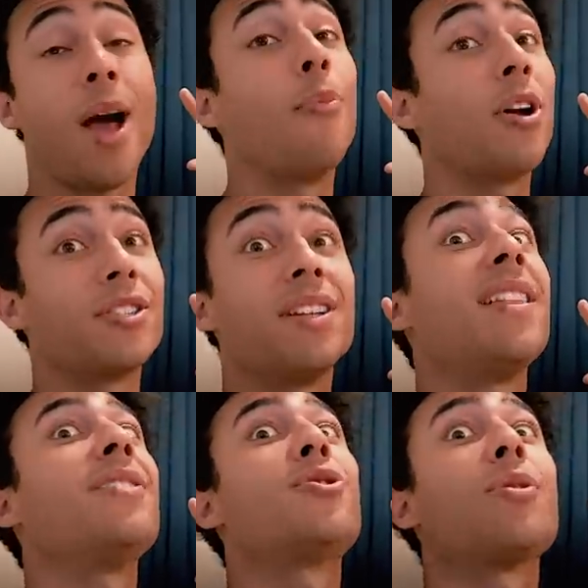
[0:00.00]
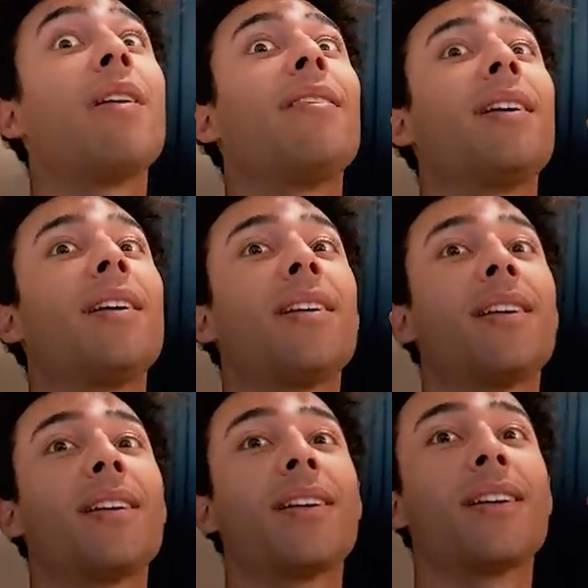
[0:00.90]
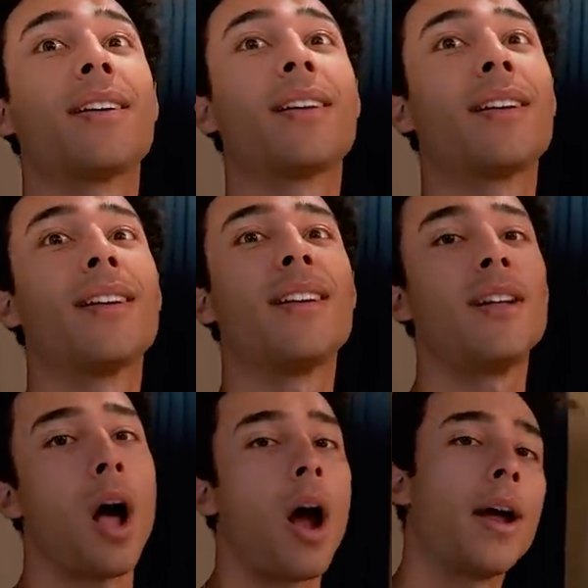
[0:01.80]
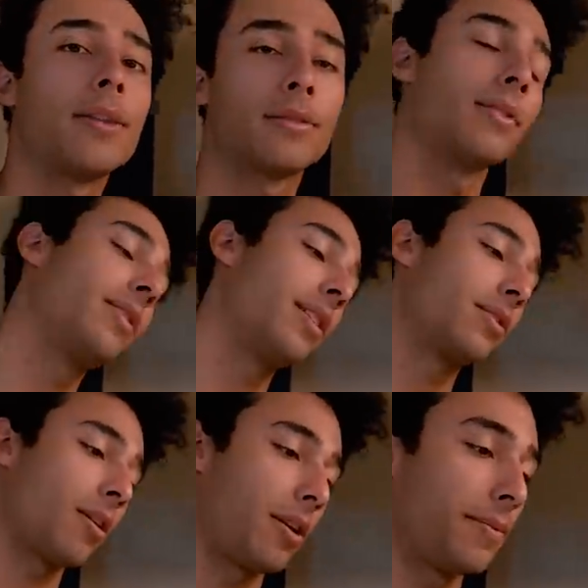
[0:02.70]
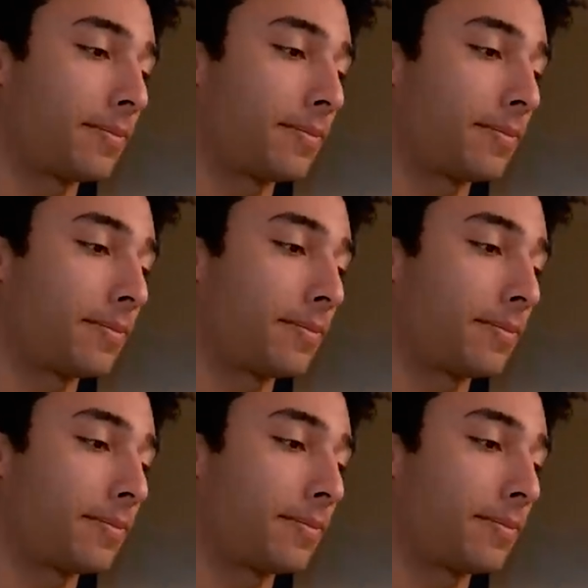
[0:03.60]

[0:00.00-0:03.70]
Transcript: I brushed it and then straightened it. All right, let's get started.